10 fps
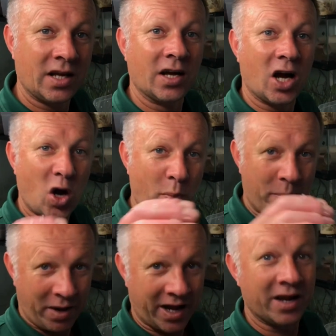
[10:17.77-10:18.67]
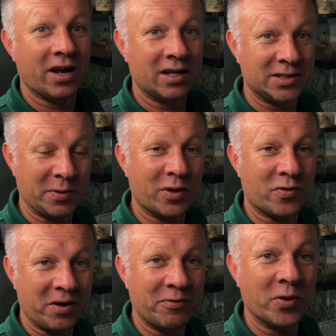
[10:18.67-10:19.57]
I'll be picking 2 or 3
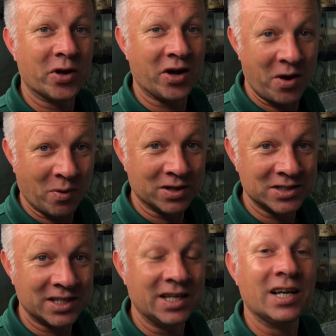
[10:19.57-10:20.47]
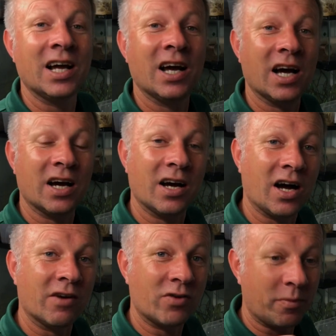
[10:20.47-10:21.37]
or 4 that I want.
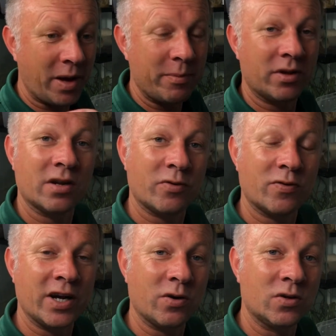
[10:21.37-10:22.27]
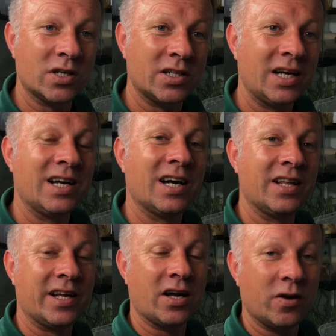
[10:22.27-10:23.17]
I've got people that have already ordered, and
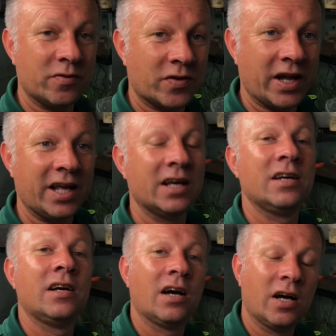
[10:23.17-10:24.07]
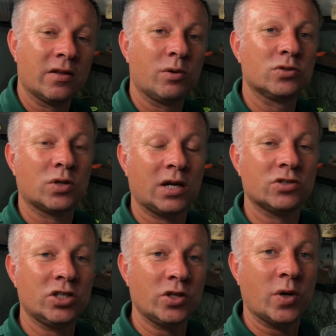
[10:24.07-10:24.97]
then hopefully other ones will go to
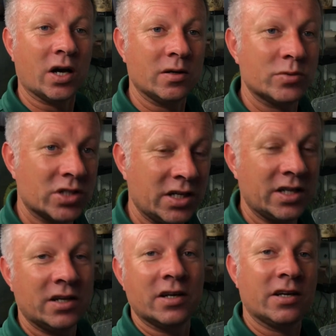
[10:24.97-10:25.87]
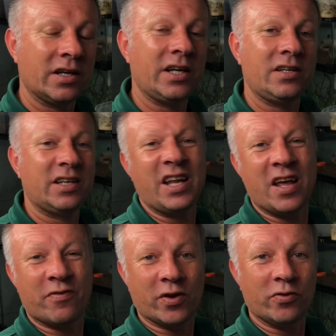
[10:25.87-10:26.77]
new homes in the near
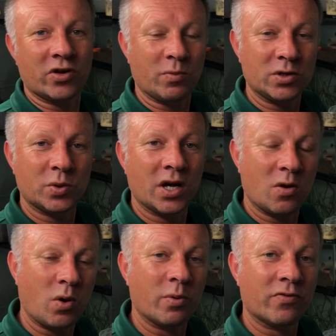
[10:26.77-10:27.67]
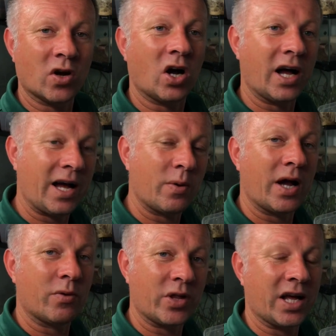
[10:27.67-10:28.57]
future. Once we know what we've got, how
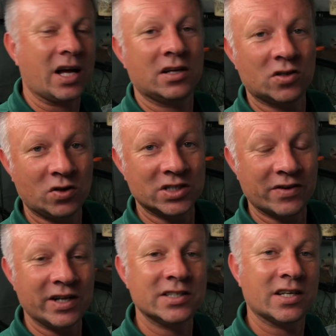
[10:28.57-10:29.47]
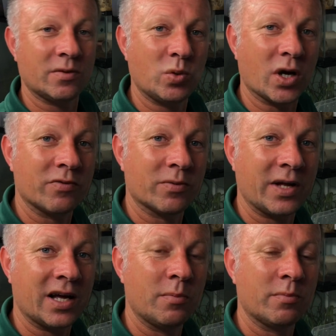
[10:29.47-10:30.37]
healthy they are, as long as they're eating, we'll go from there.